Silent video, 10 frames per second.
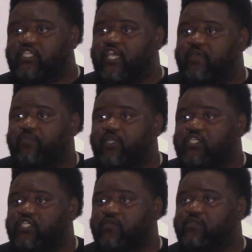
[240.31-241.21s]

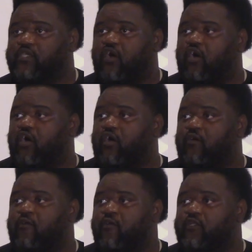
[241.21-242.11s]
championships
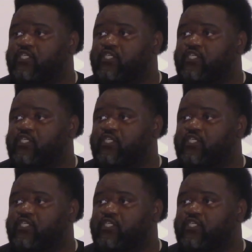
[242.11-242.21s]
are